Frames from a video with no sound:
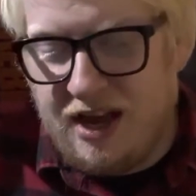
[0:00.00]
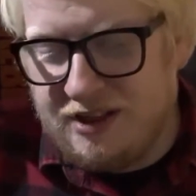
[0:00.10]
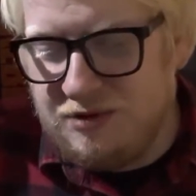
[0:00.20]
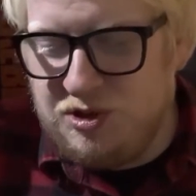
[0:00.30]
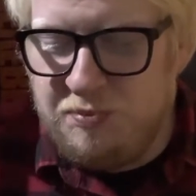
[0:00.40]

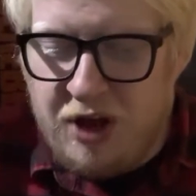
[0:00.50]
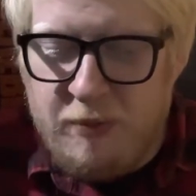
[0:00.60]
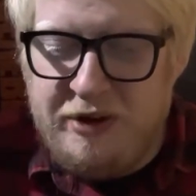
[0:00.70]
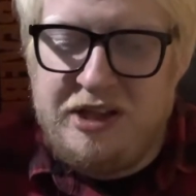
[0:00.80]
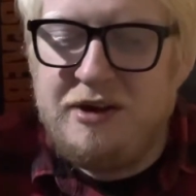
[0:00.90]
There was a part of
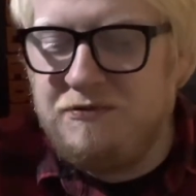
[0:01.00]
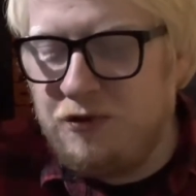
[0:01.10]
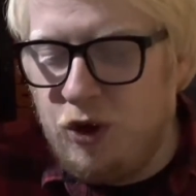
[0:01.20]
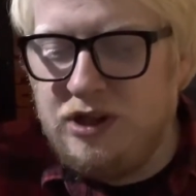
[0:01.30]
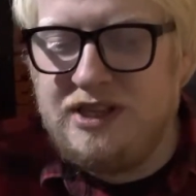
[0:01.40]
me that
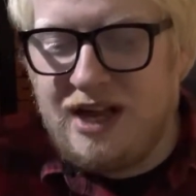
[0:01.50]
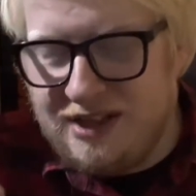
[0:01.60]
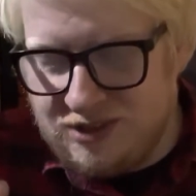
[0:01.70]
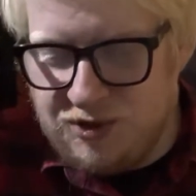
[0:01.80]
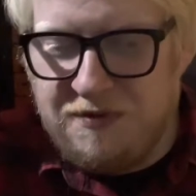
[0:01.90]
thought that
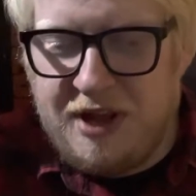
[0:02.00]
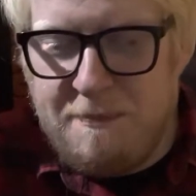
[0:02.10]
sort of like